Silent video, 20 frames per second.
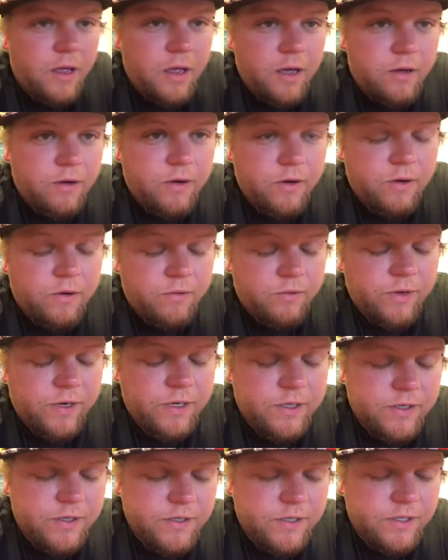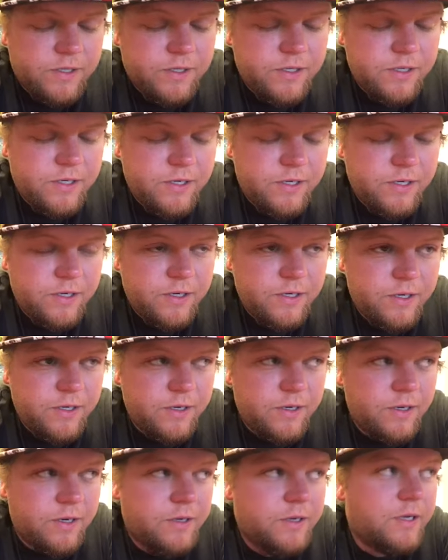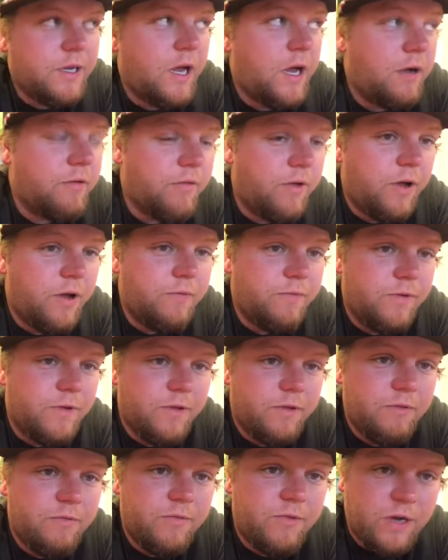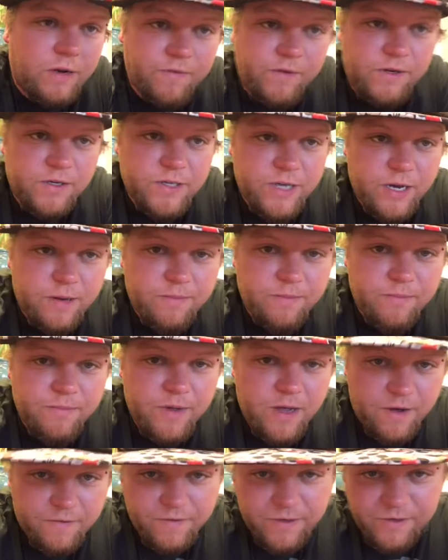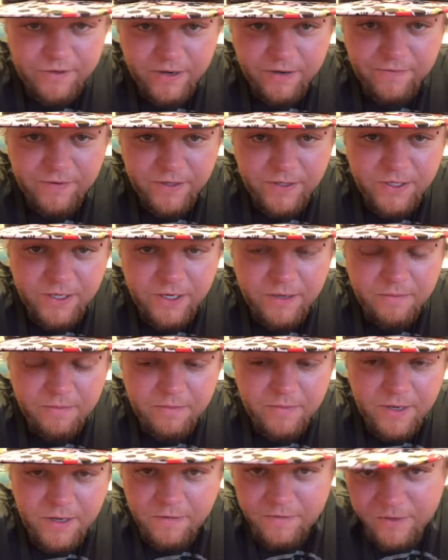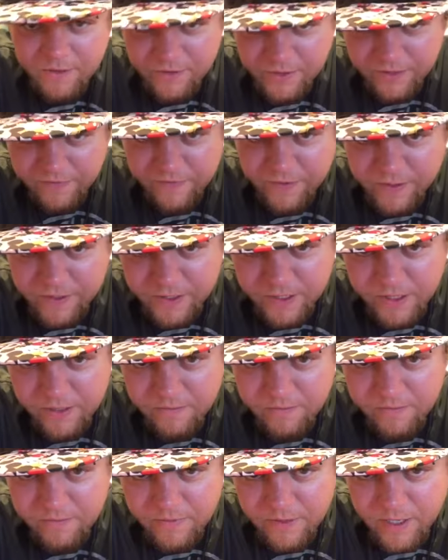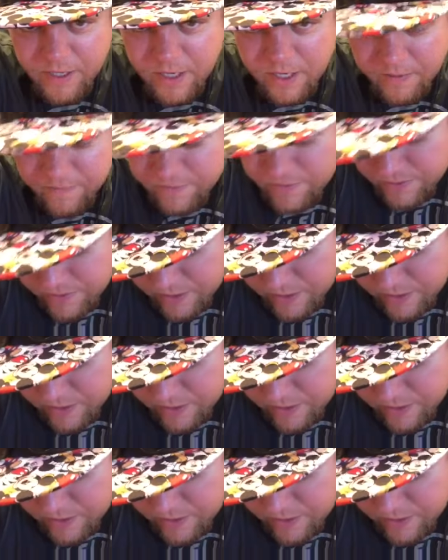horrendous car ride with traffic jam after traffic jam after traffic jam after